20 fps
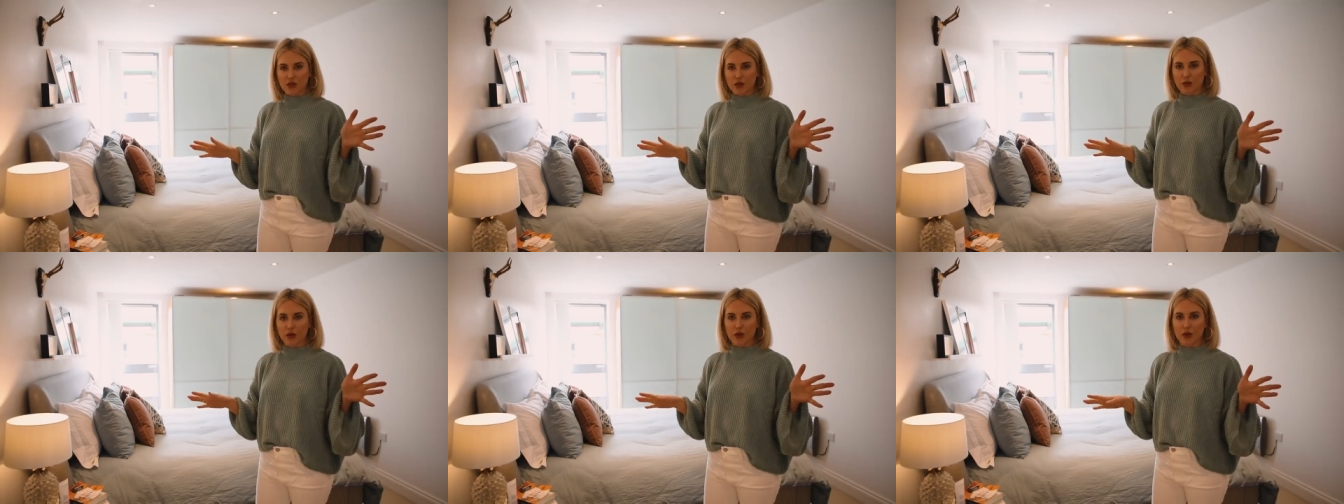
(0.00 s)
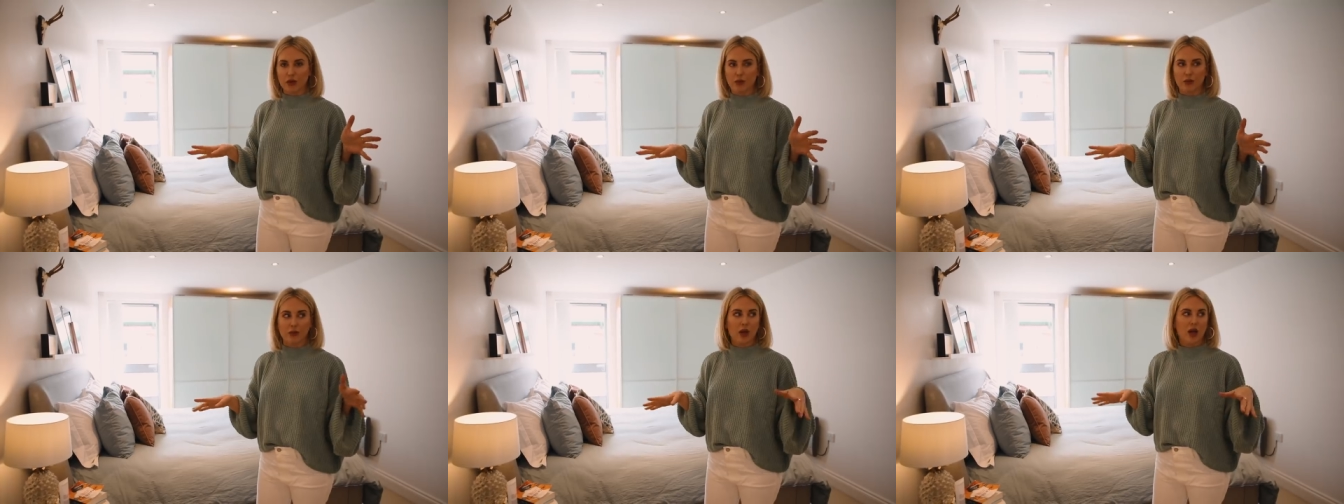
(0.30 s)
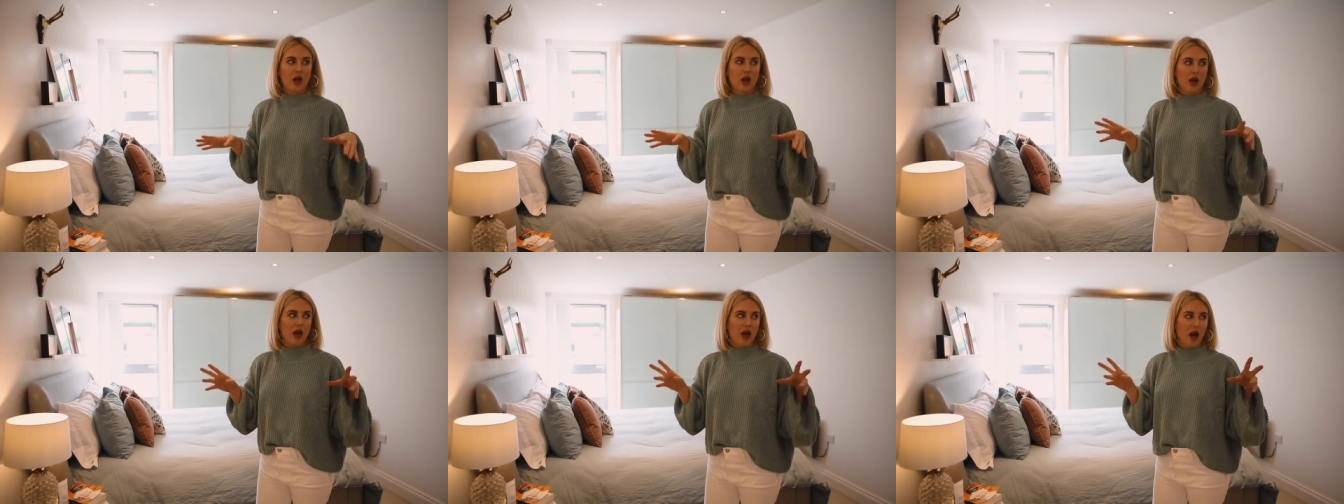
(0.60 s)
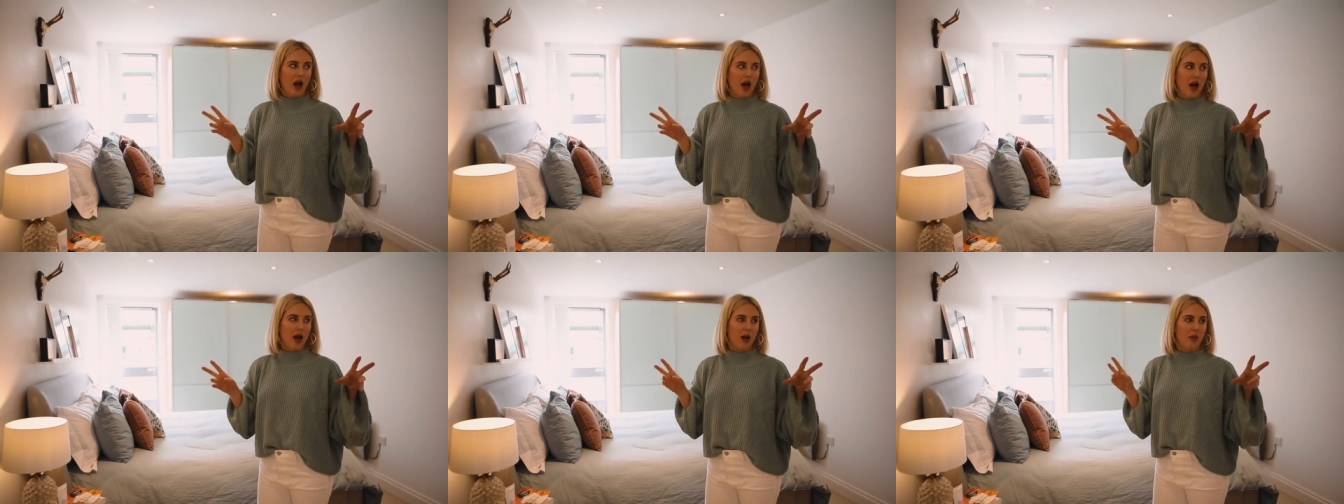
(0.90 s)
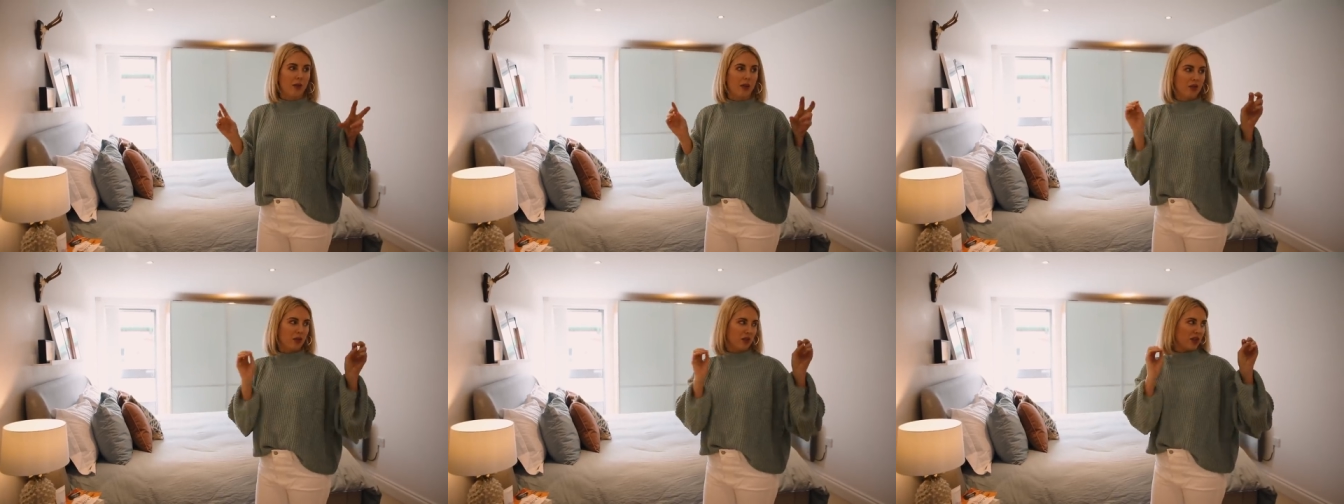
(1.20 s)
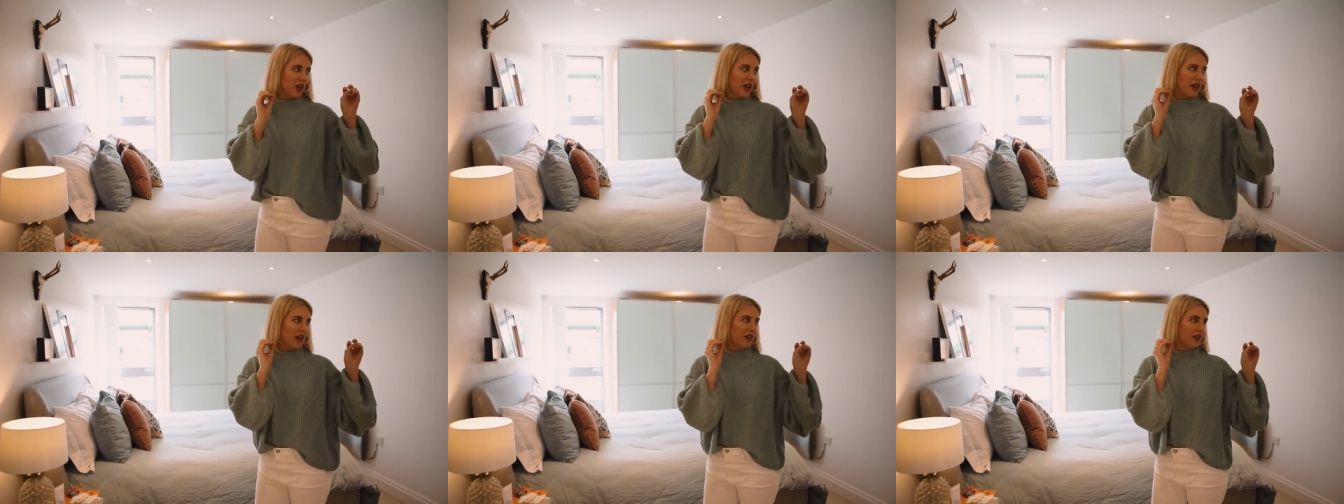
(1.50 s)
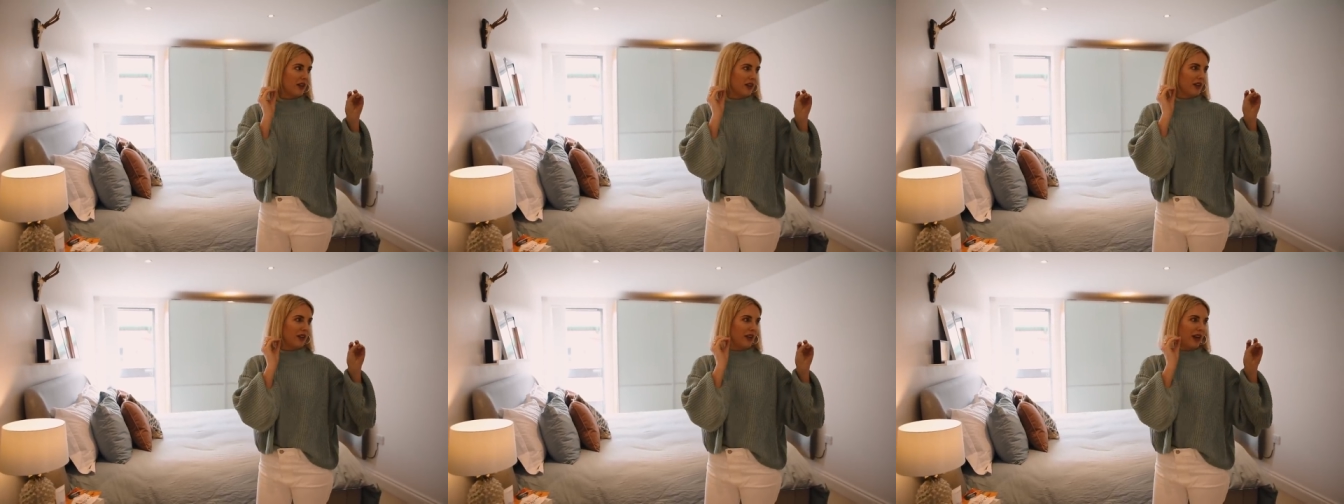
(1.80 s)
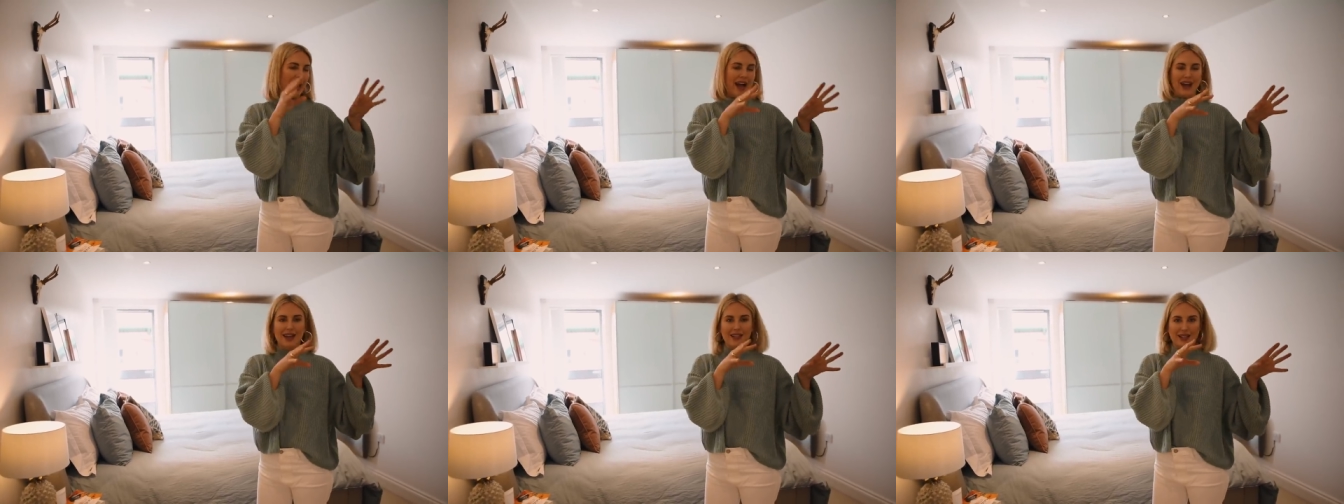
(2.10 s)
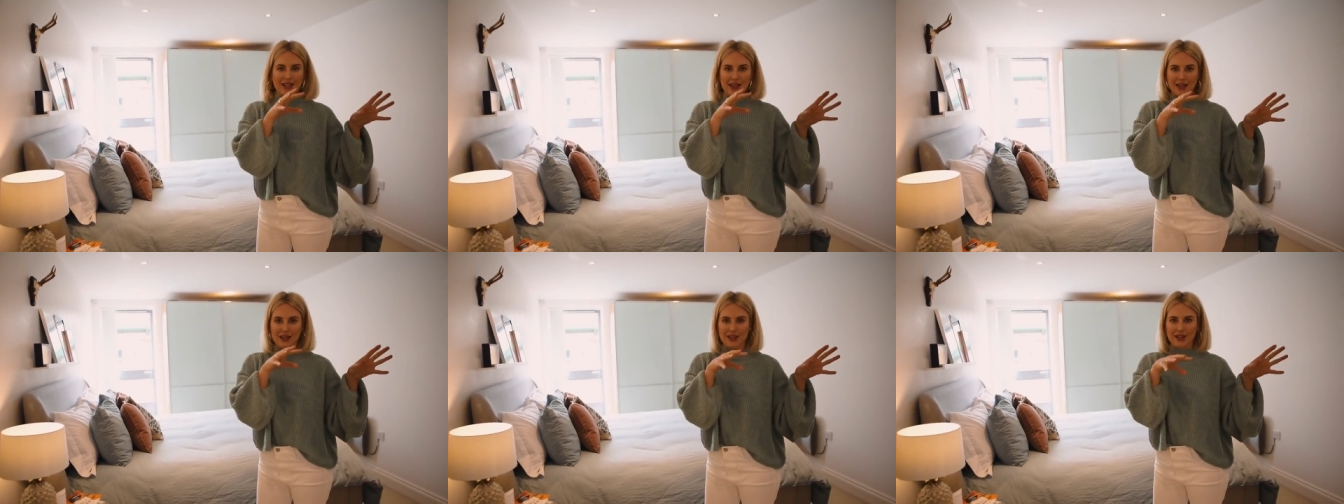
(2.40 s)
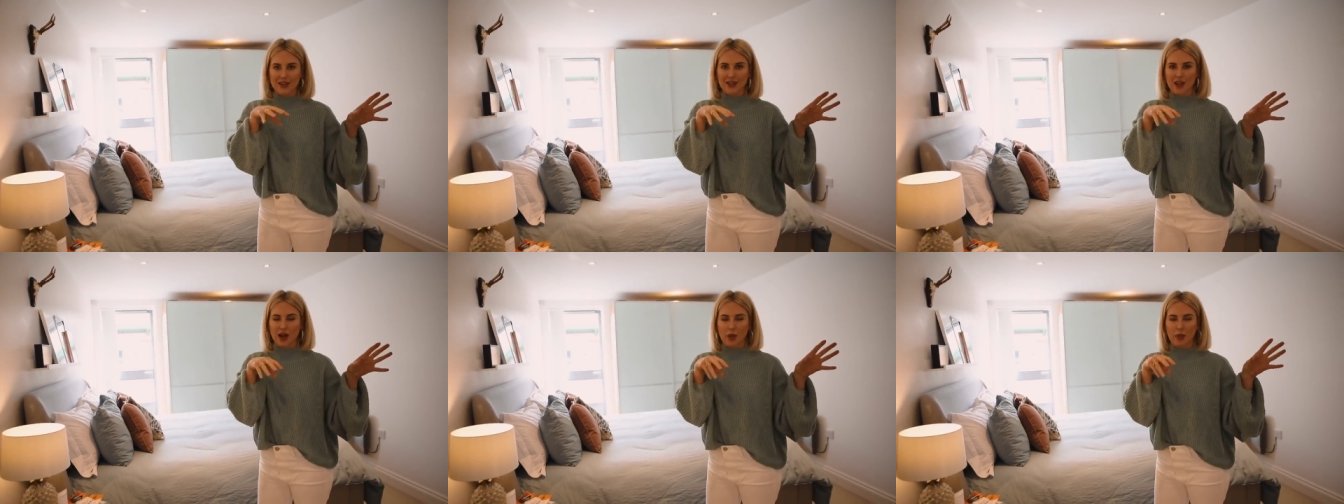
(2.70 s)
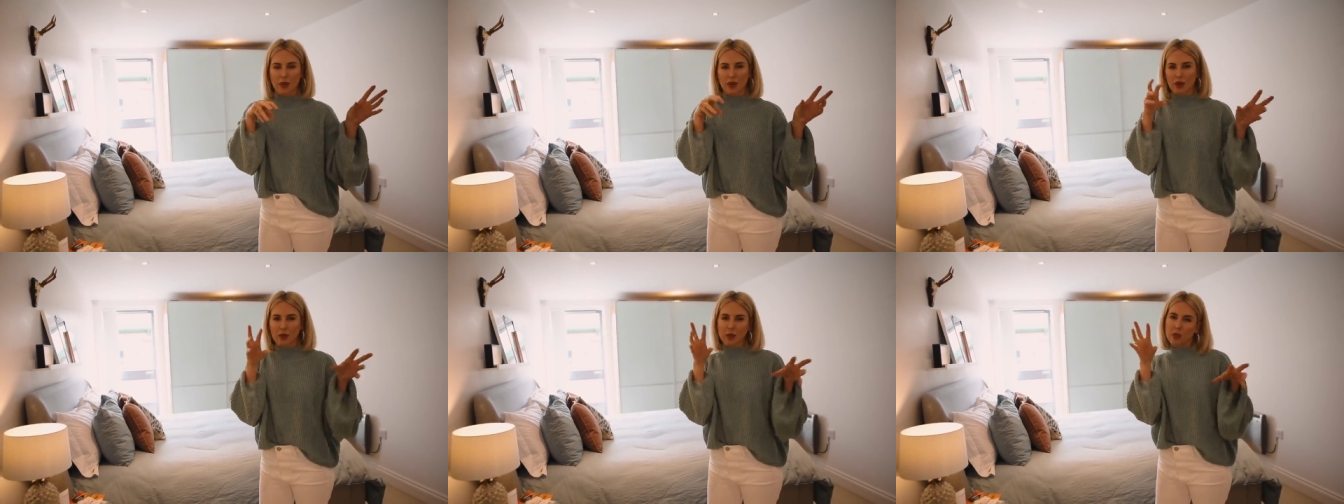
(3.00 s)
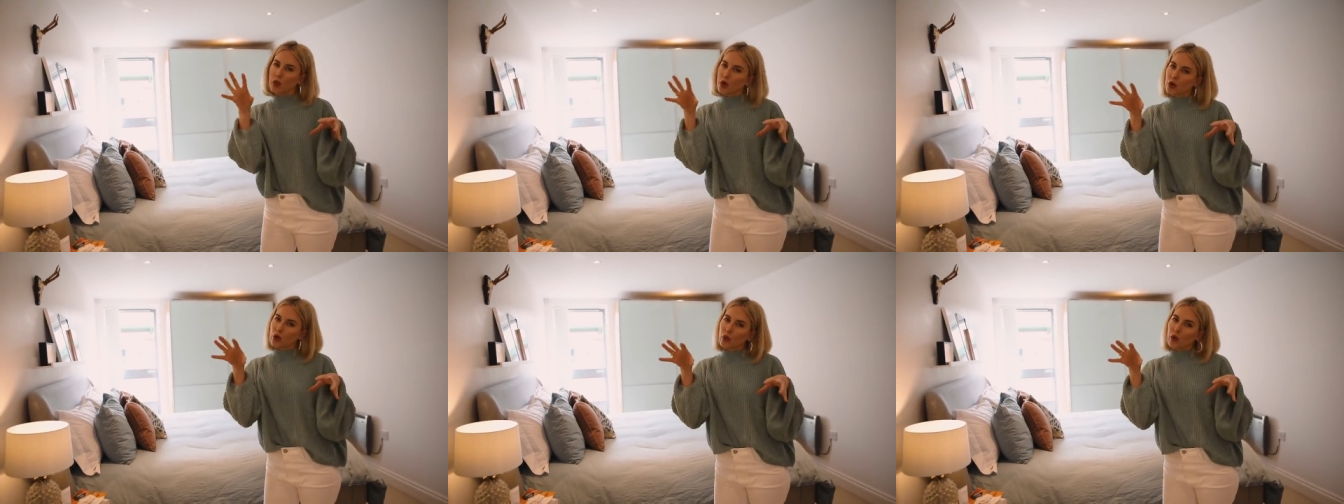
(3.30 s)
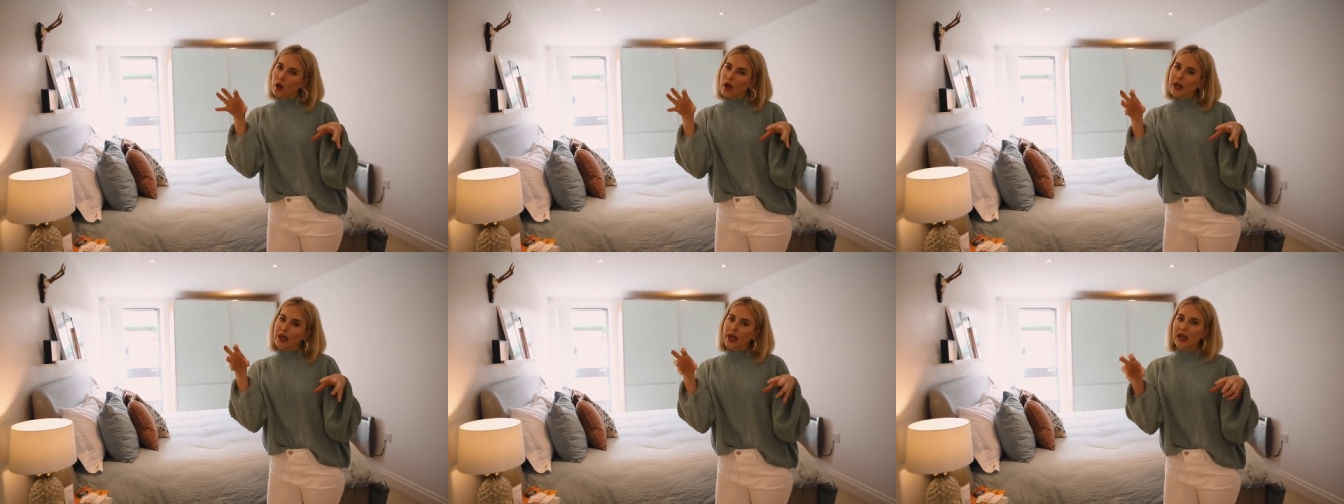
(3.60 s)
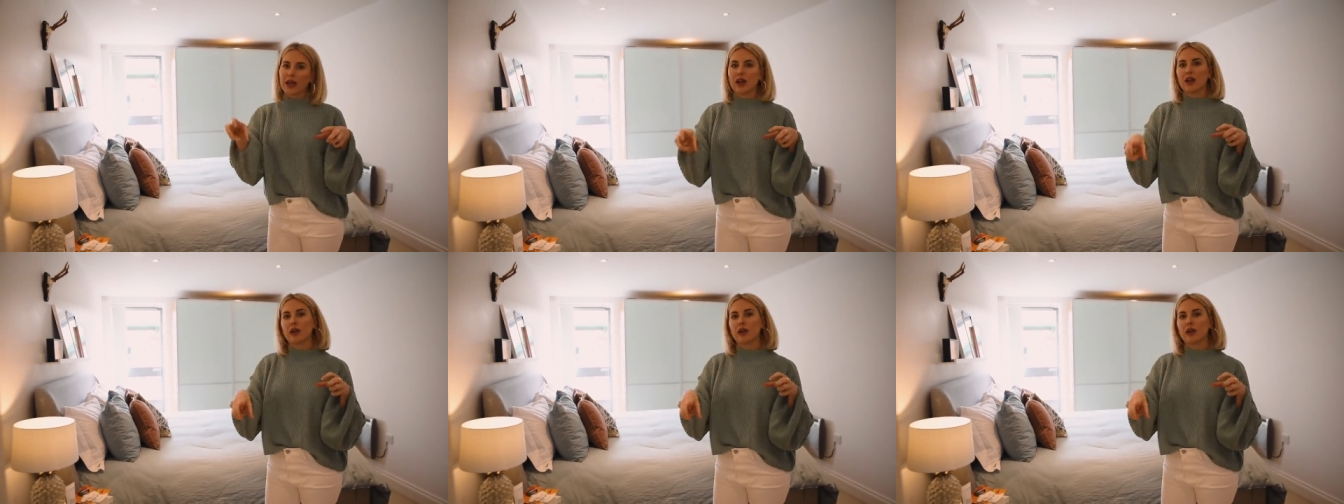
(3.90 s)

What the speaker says: of the room with like little accents that are a bit more quirky,